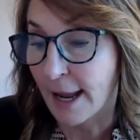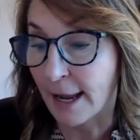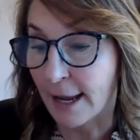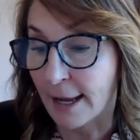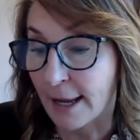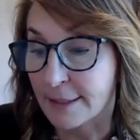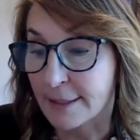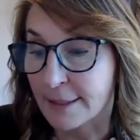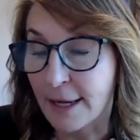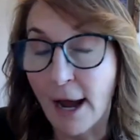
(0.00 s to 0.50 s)

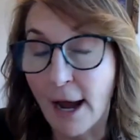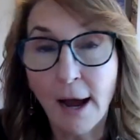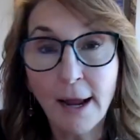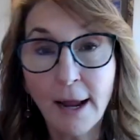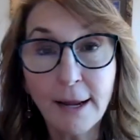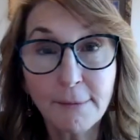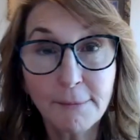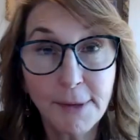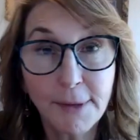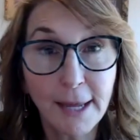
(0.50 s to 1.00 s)
And
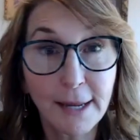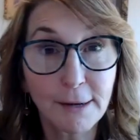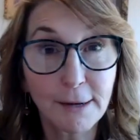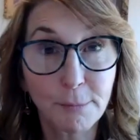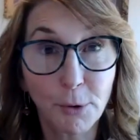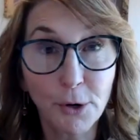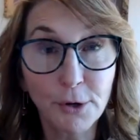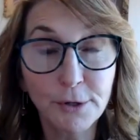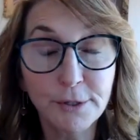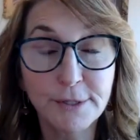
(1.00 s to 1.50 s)
I am Katie
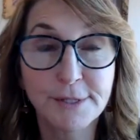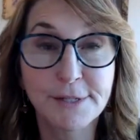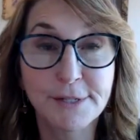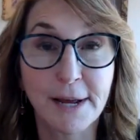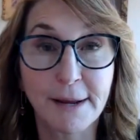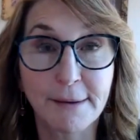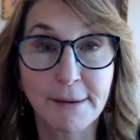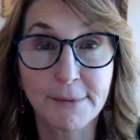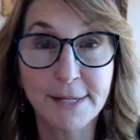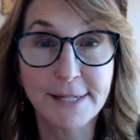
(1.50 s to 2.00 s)
Brooks.
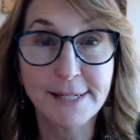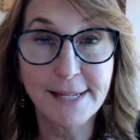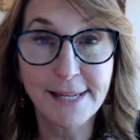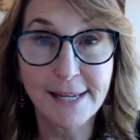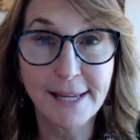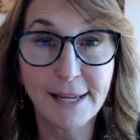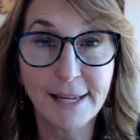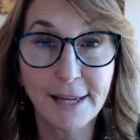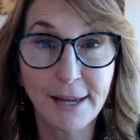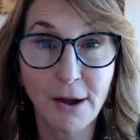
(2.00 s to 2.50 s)
I'm the
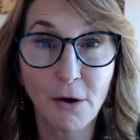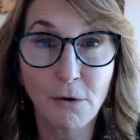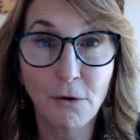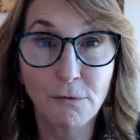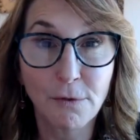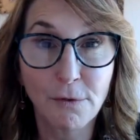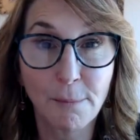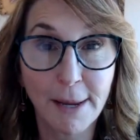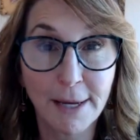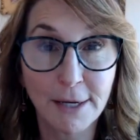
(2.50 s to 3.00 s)
CEO
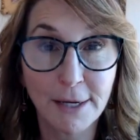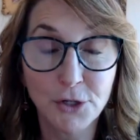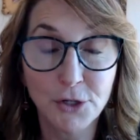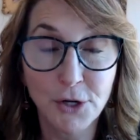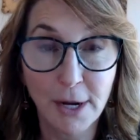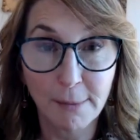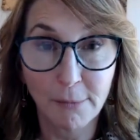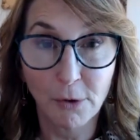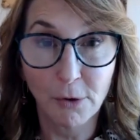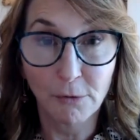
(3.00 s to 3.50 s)
of the Bend
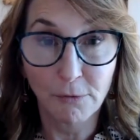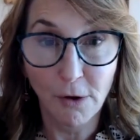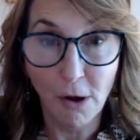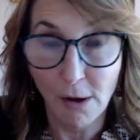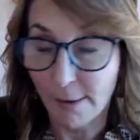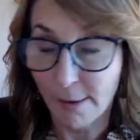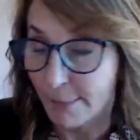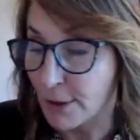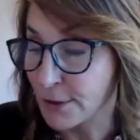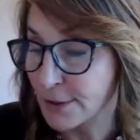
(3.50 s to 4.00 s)
Chamber of
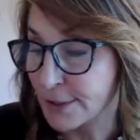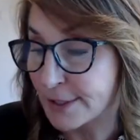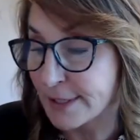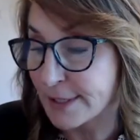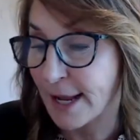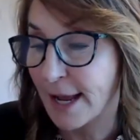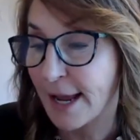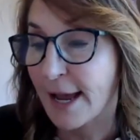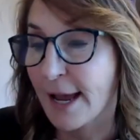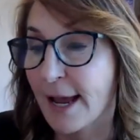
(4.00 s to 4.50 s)

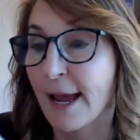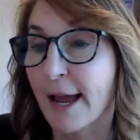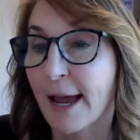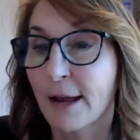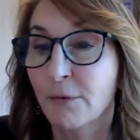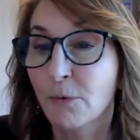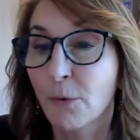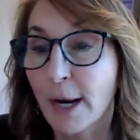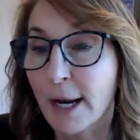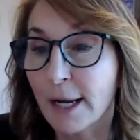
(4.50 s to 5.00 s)
Commerce.
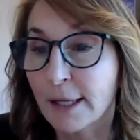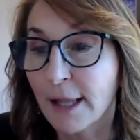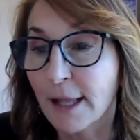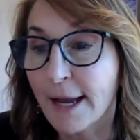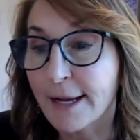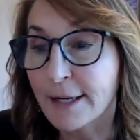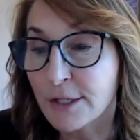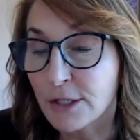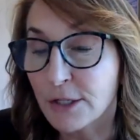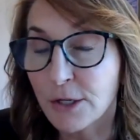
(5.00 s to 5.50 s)
And what I'd
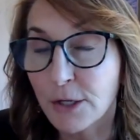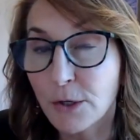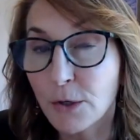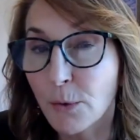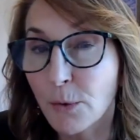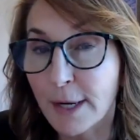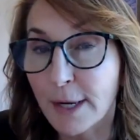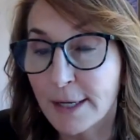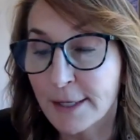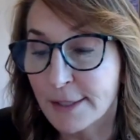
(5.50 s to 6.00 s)
like to
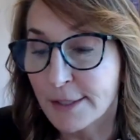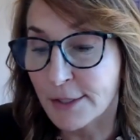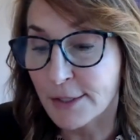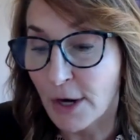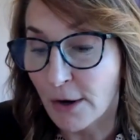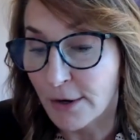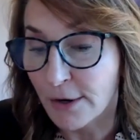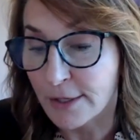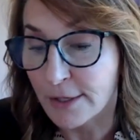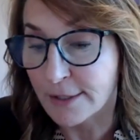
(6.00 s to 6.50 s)
do is
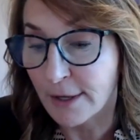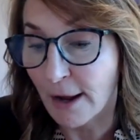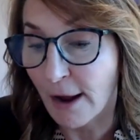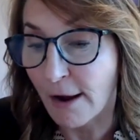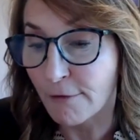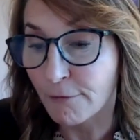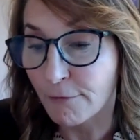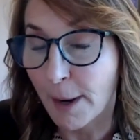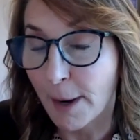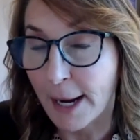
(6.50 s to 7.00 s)
start us
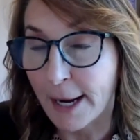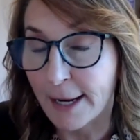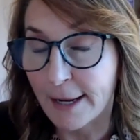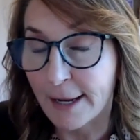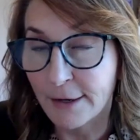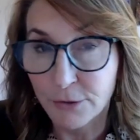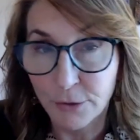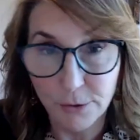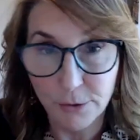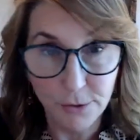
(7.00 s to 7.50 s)
off by
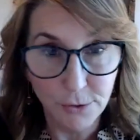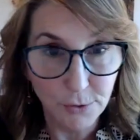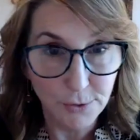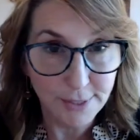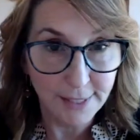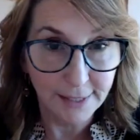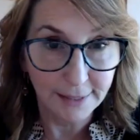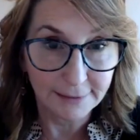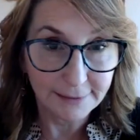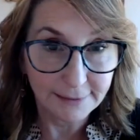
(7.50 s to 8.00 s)

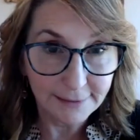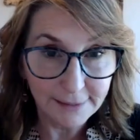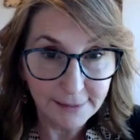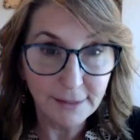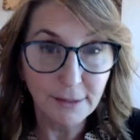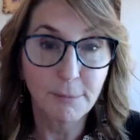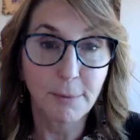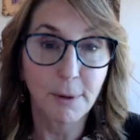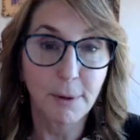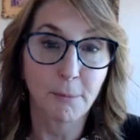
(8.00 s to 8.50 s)
introducing a
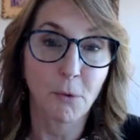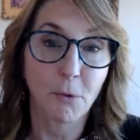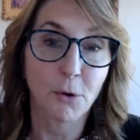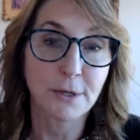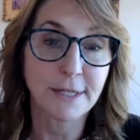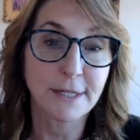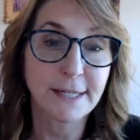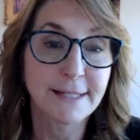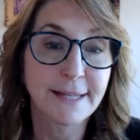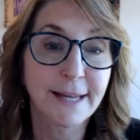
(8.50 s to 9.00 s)
little bit more
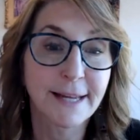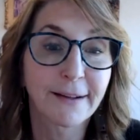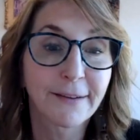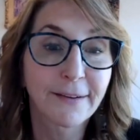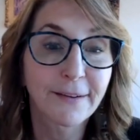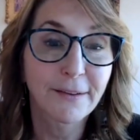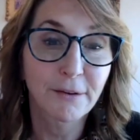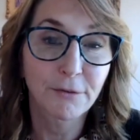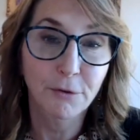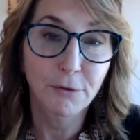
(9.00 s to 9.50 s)

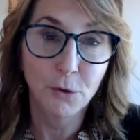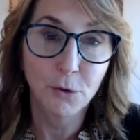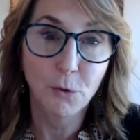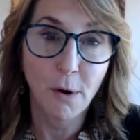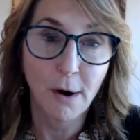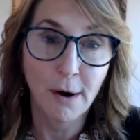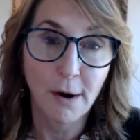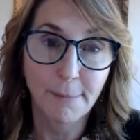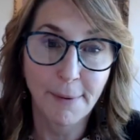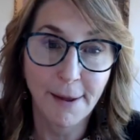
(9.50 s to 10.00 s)
detail of who
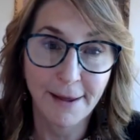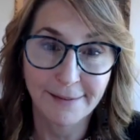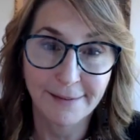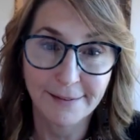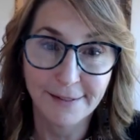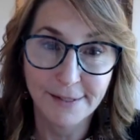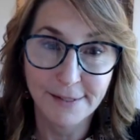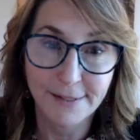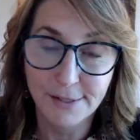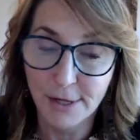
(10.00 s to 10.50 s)
our
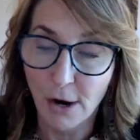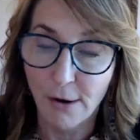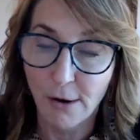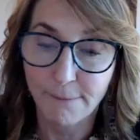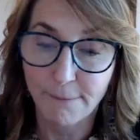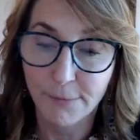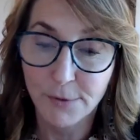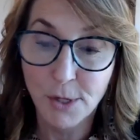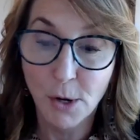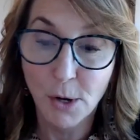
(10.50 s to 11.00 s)
panelists
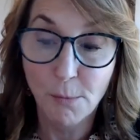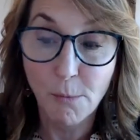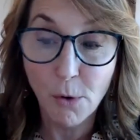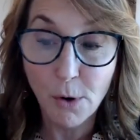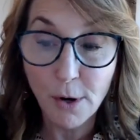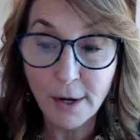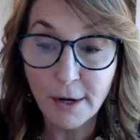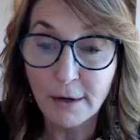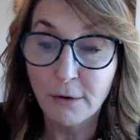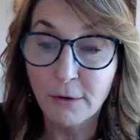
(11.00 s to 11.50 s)
are. So
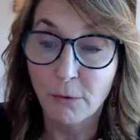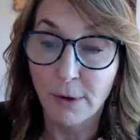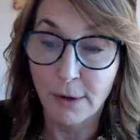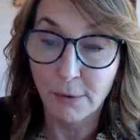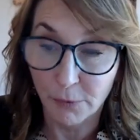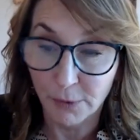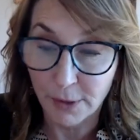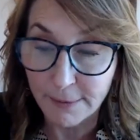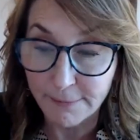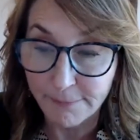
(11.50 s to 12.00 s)
Morgan
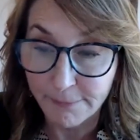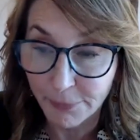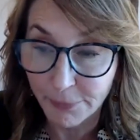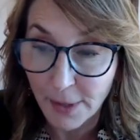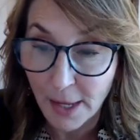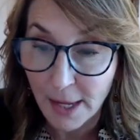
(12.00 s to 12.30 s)
Greenwood